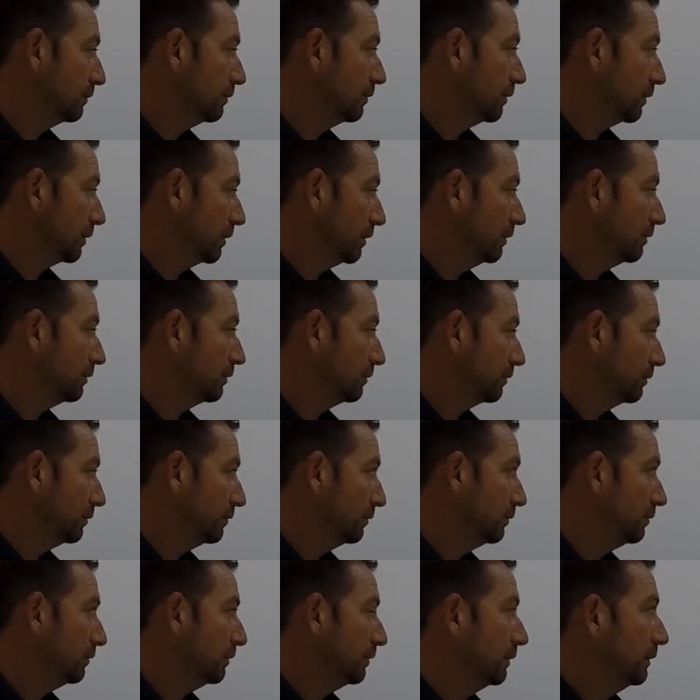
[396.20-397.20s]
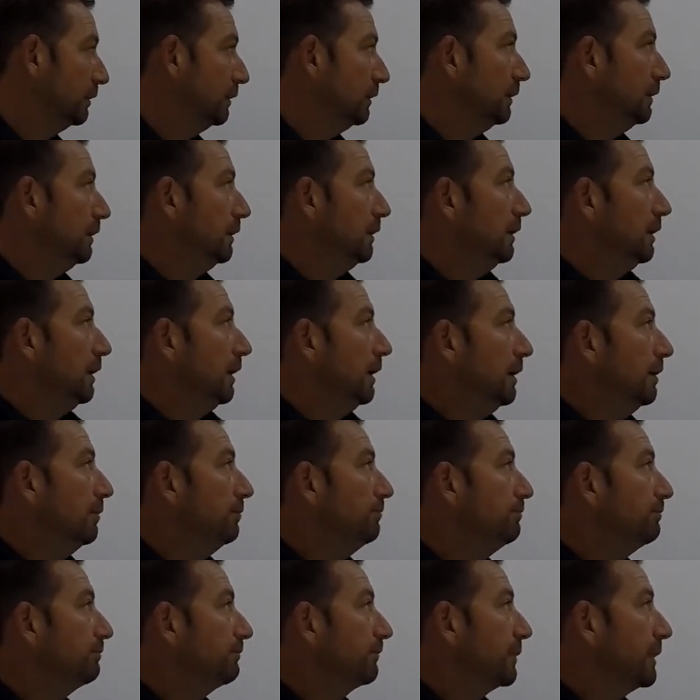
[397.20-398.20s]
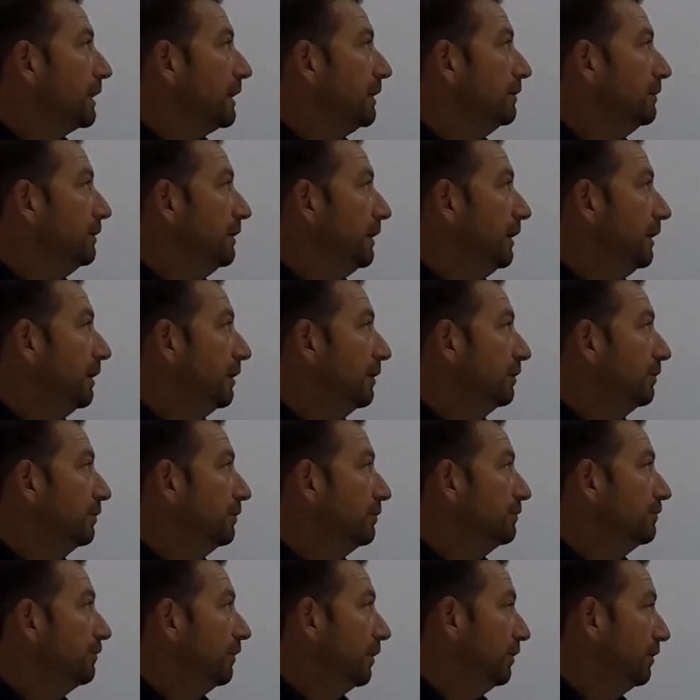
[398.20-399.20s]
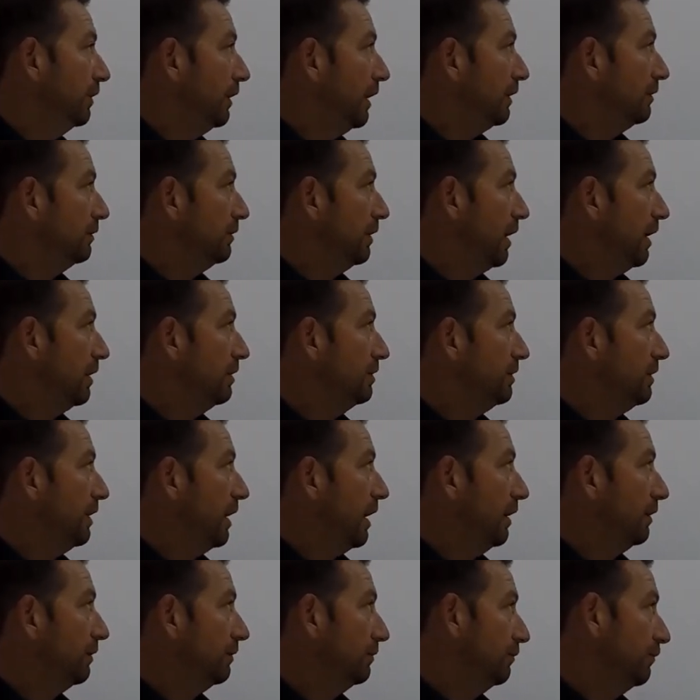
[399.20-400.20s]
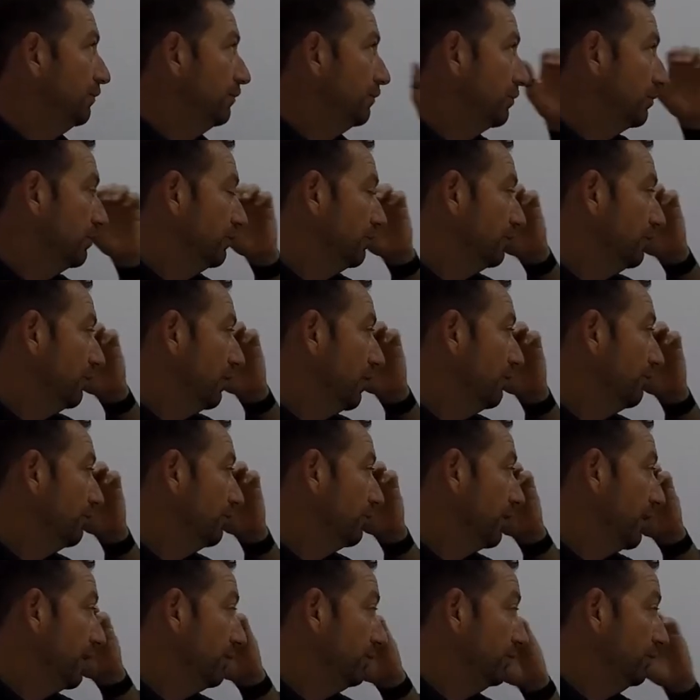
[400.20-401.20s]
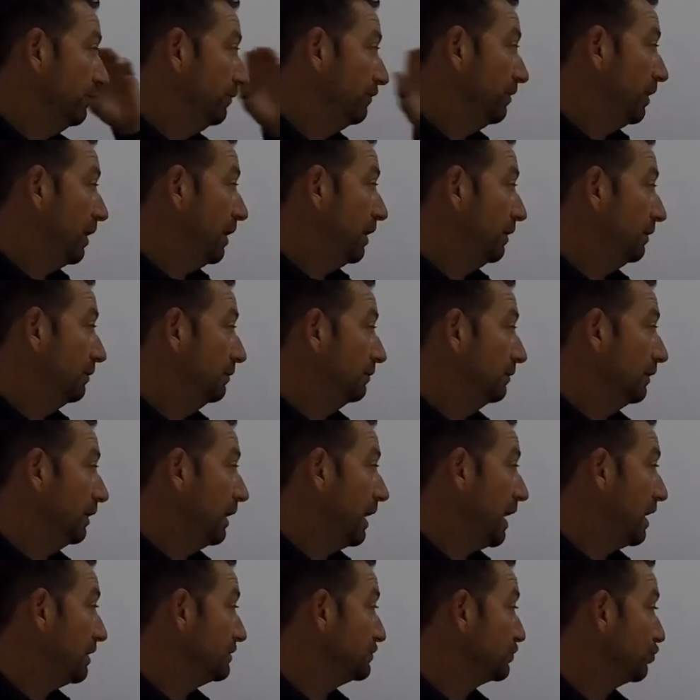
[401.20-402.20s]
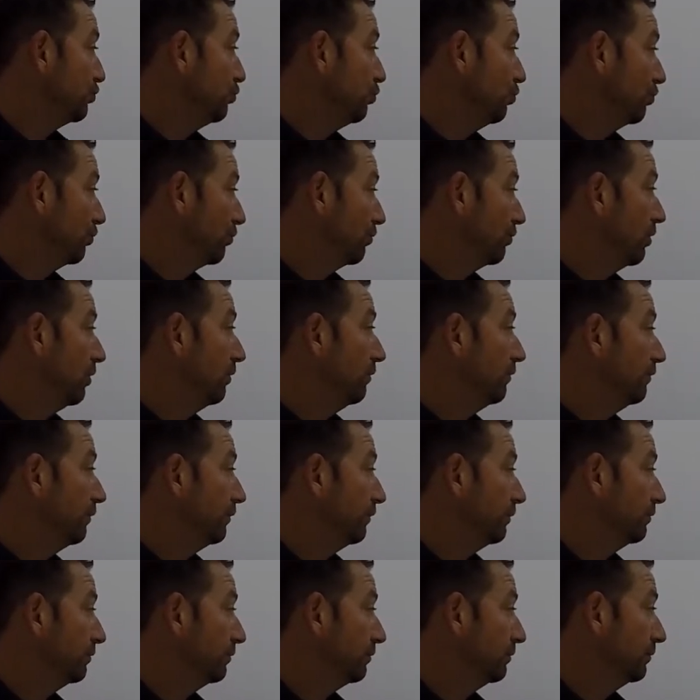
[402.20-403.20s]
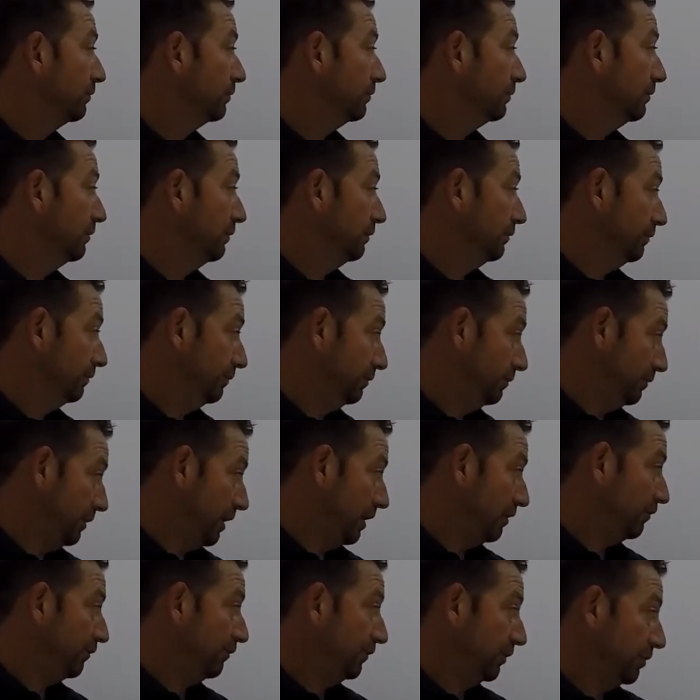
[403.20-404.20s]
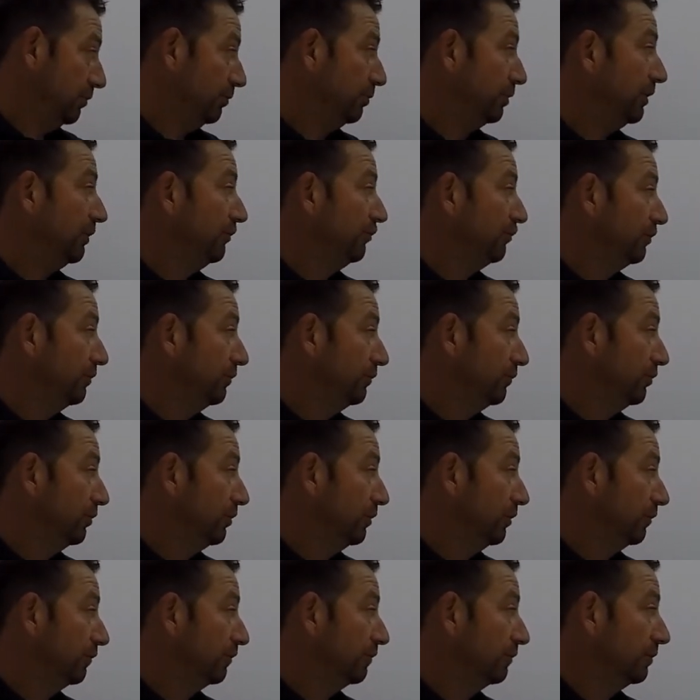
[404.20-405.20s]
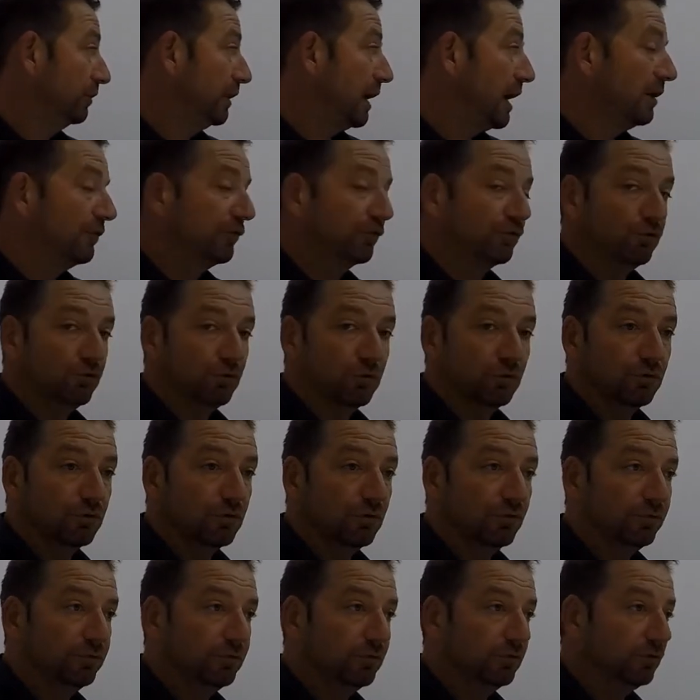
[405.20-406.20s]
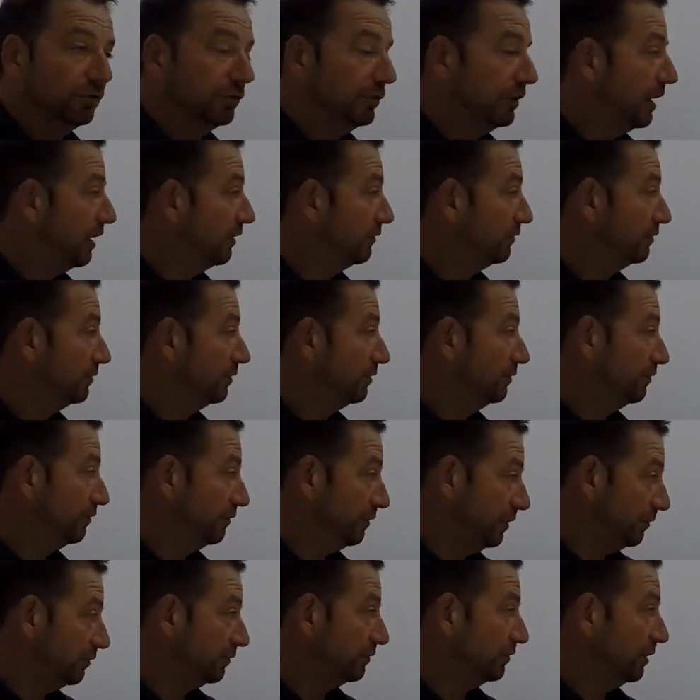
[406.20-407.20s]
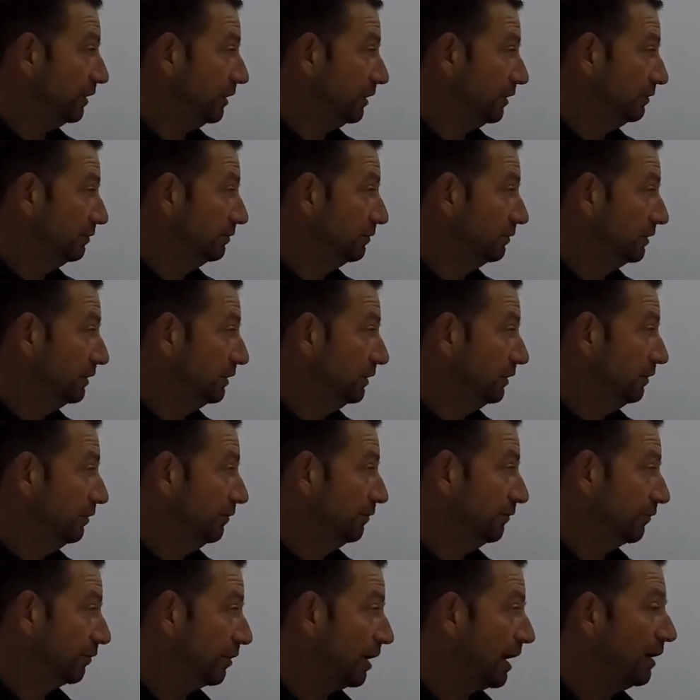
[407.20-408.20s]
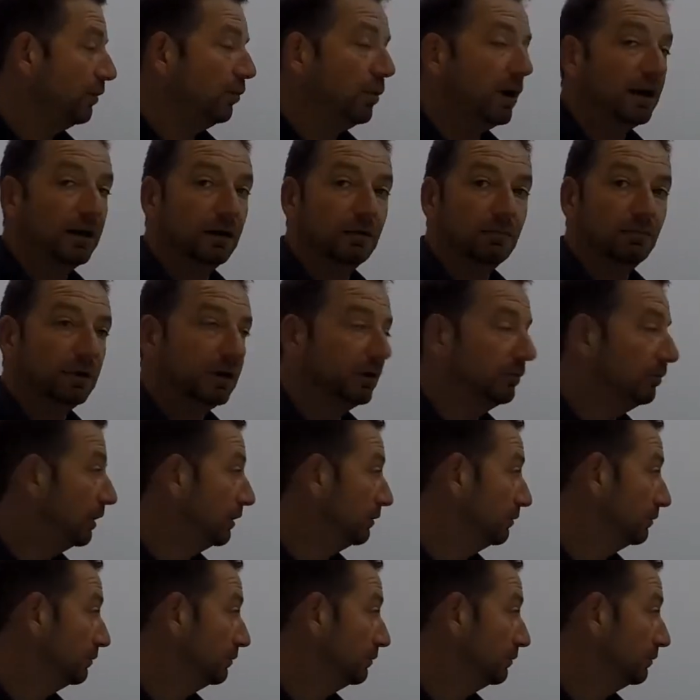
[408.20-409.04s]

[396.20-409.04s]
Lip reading: Okay, good. Now, so and that sort of time frame, you're saying last quarter of, that's the completion of works, last quarter of 2016 for A1 and B1.